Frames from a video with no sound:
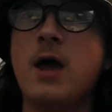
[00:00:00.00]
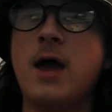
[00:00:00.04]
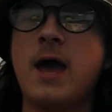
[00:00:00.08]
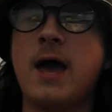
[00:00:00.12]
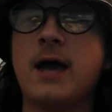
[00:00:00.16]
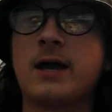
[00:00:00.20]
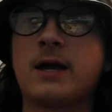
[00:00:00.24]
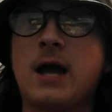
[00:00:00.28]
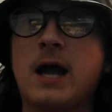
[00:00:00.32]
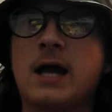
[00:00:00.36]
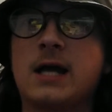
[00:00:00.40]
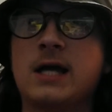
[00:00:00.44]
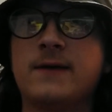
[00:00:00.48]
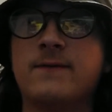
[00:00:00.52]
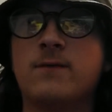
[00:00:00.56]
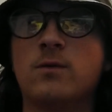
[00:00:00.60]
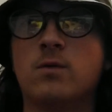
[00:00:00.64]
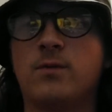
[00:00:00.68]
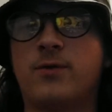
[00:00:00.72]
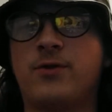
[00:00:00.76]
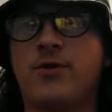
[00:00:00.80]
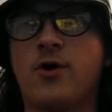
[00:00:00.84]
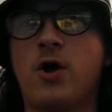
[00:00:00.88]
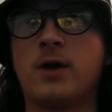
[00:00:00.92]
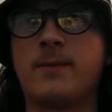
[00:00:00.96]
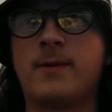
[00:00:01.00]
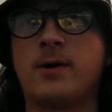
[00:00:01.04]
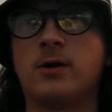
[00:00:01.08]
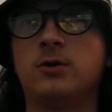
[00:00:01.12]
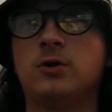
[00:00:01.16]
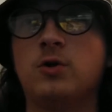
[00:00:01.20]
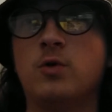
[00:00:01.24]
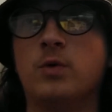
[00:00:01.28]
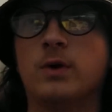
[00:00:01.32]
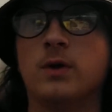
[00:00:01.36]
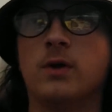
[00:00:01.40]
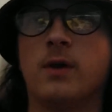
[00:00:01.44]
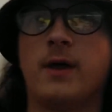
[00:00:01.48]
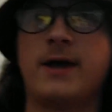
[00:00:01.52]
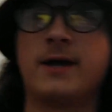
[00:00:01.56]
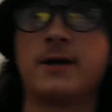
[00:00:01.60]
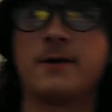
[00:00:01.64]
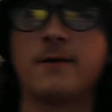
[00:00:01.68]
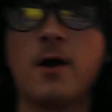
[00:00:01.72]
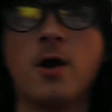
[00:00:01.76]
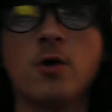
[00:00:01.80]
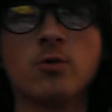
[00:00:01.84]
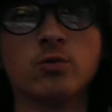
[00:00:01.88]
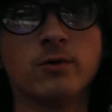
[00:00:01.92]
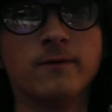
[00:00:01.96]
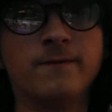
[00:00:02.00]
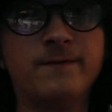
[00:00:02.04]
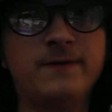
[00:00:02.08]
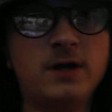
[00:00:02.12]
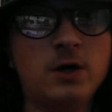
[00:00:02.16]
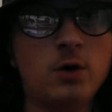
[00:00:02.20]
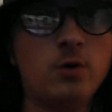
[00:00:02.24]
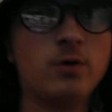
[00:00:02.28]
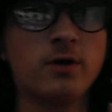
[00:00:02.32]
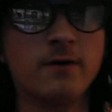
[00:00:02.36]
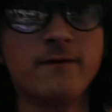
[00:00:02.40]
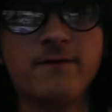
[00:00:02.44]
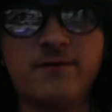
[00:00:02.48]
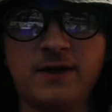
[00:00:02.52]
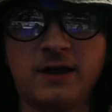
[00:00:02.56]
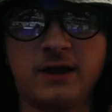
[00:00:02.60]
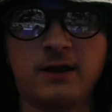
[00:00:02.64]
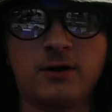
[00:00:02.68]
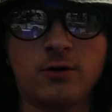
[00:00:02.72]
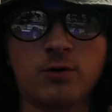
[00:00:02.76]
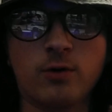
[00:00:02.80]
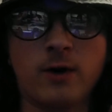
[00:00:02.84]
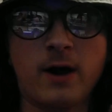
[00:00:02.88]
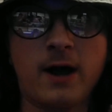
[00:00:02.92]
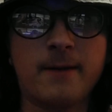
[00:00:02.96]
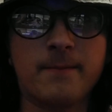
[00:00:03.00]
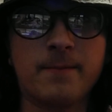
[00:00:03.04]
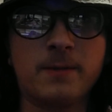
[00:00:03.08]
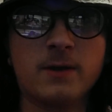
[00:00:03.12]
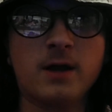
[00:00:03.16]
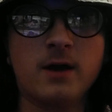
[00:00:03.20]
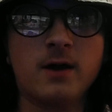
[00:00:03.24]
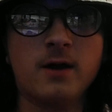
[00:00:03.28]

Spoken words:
Heck, I even thought about doing reviews of this crap.